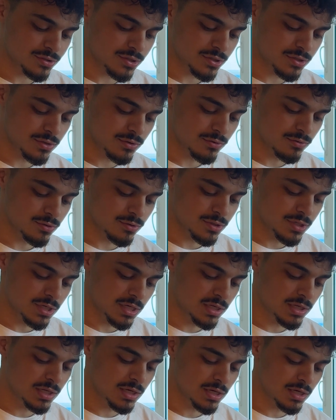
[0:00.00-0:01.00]
just do
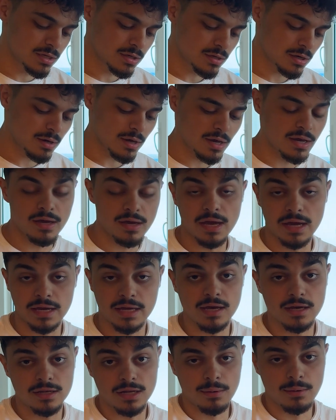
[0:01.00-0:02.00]
DD,
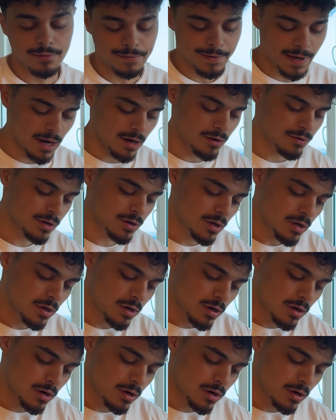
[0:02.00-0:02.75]
aka double down,